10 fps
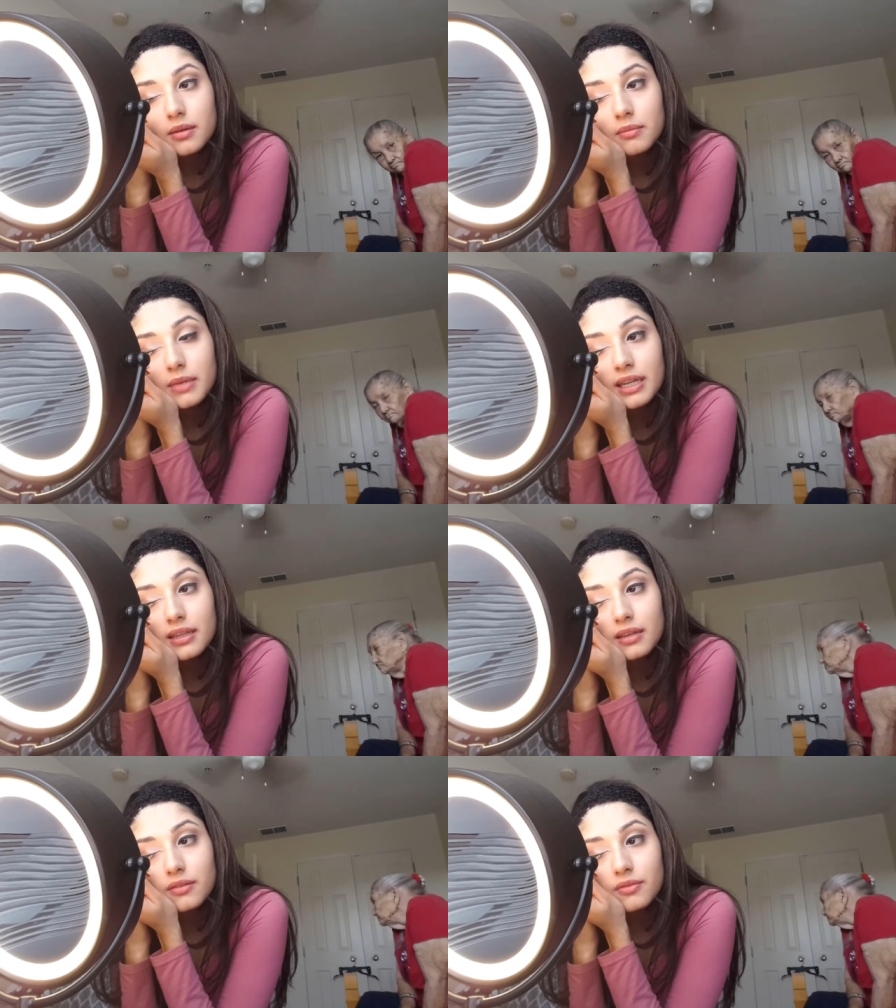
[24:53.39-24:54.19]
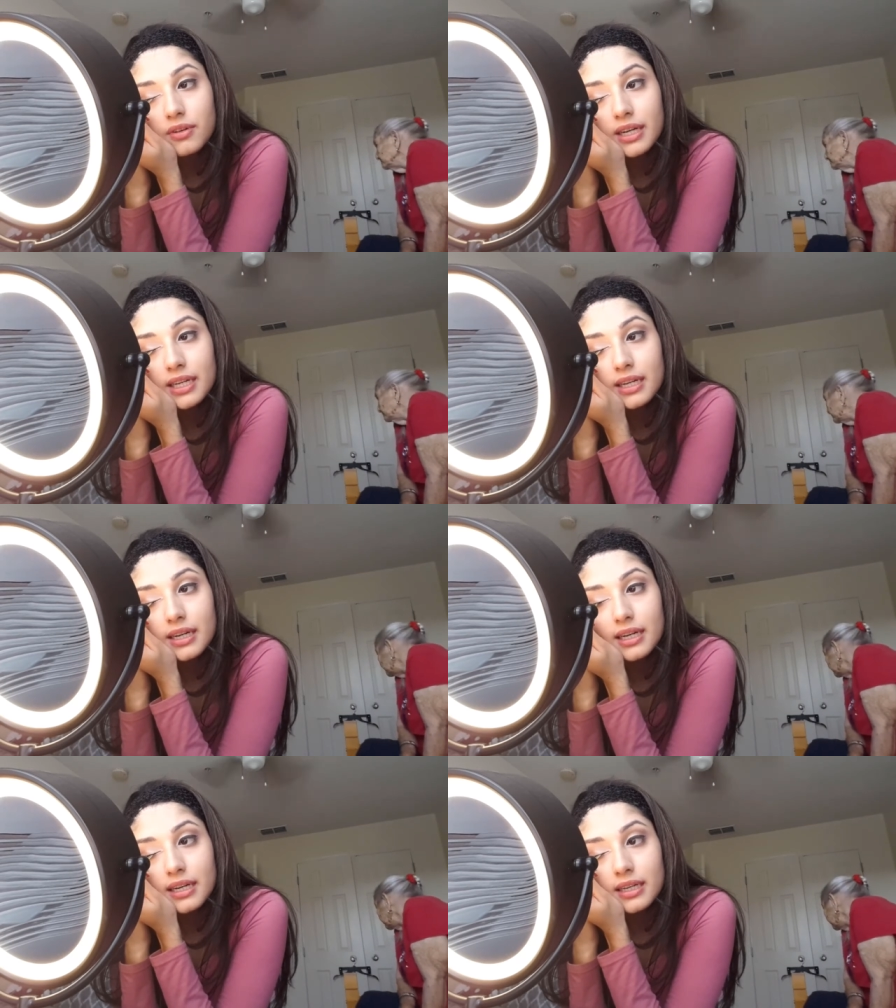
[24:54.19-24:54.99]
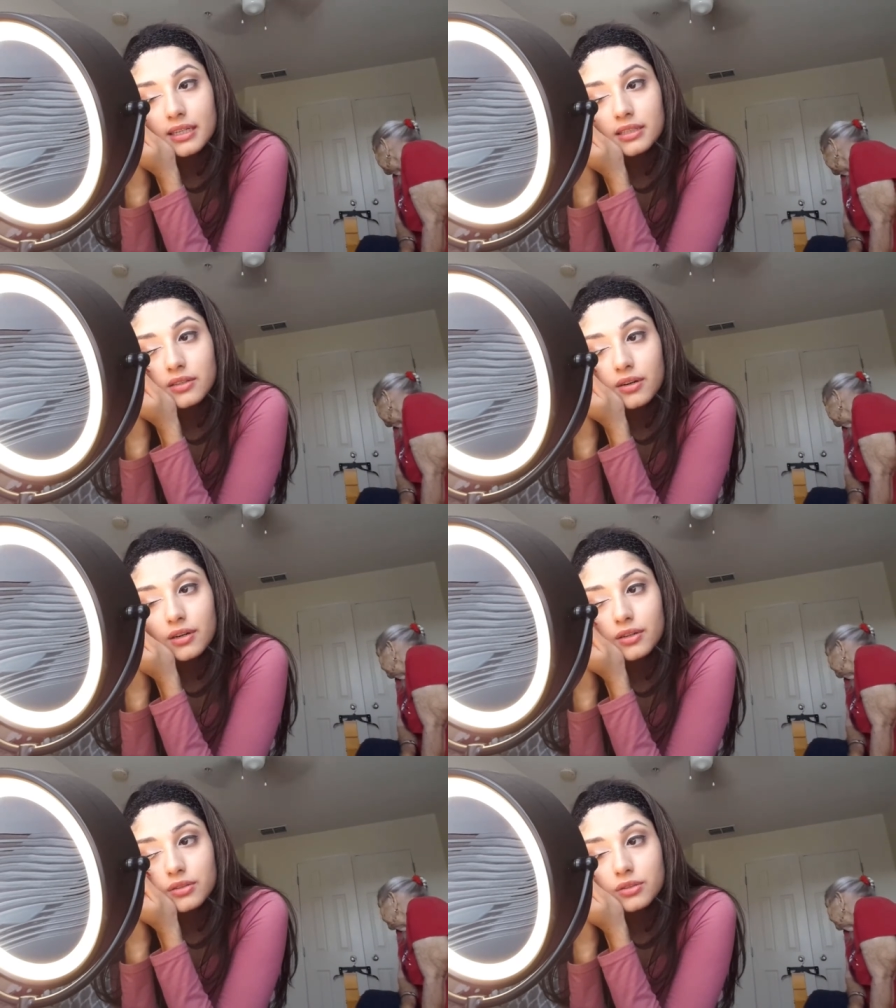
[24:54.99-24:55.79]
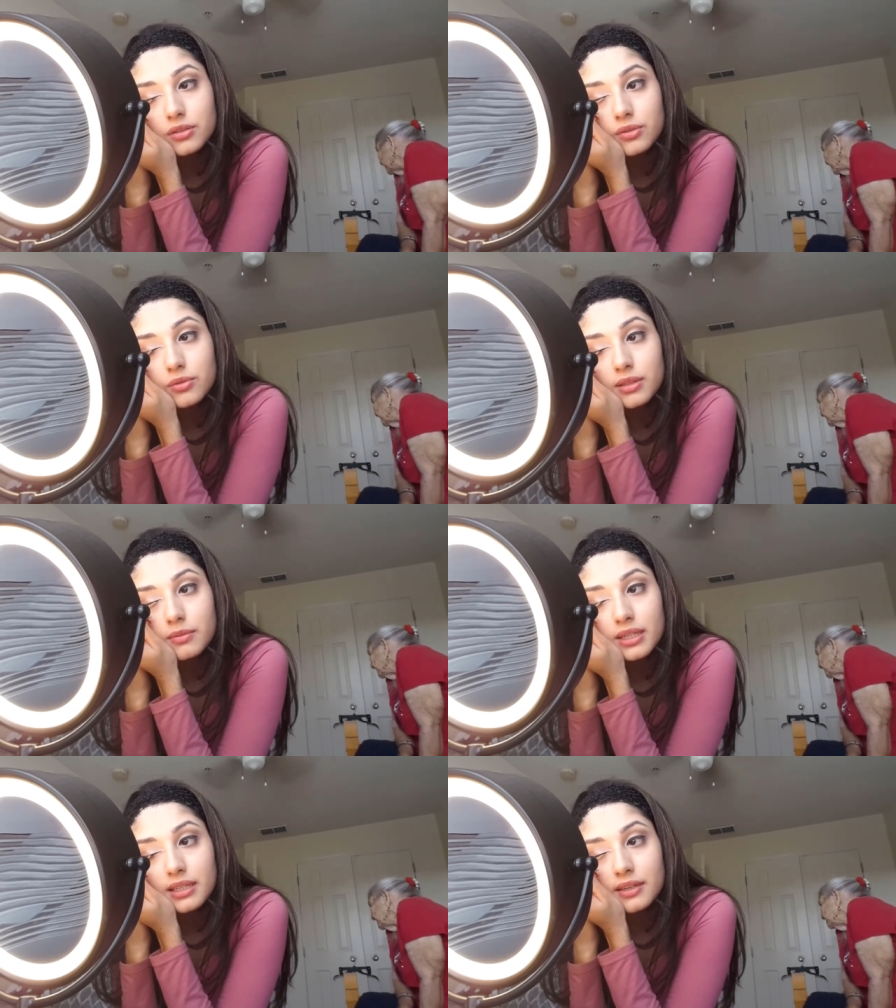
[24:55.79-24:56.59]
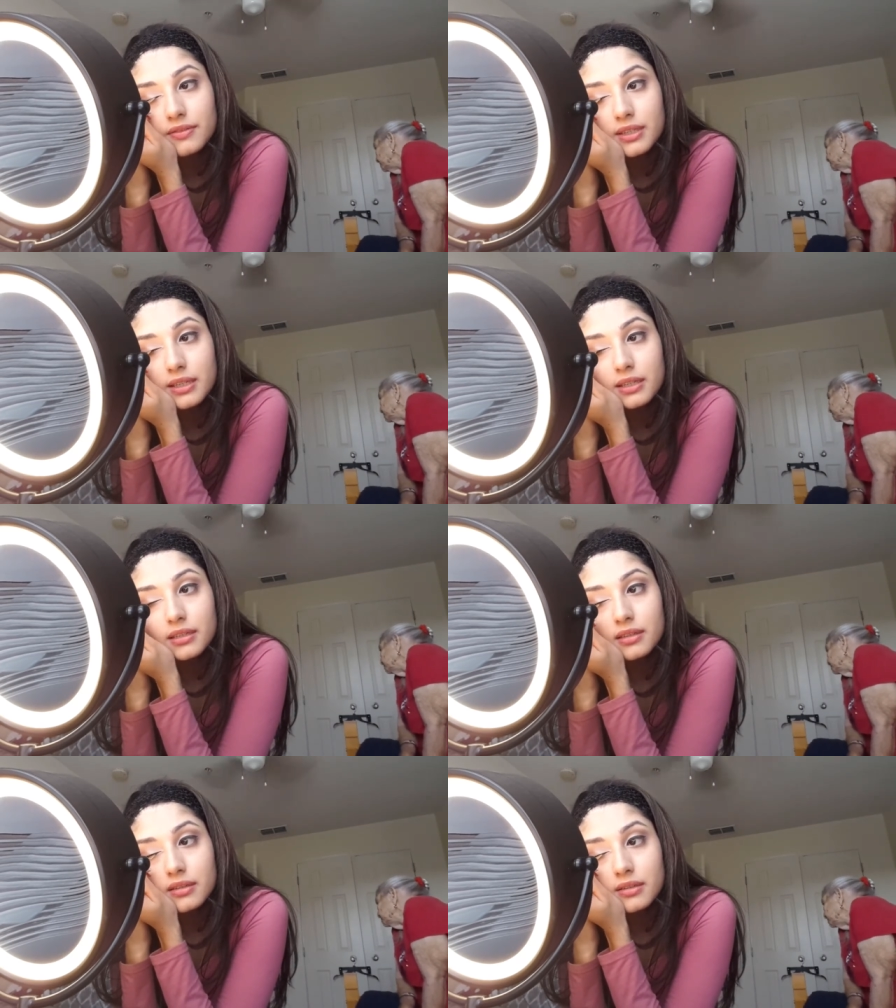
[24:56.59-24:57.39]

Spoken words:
my right eye is harder to do than my left eye.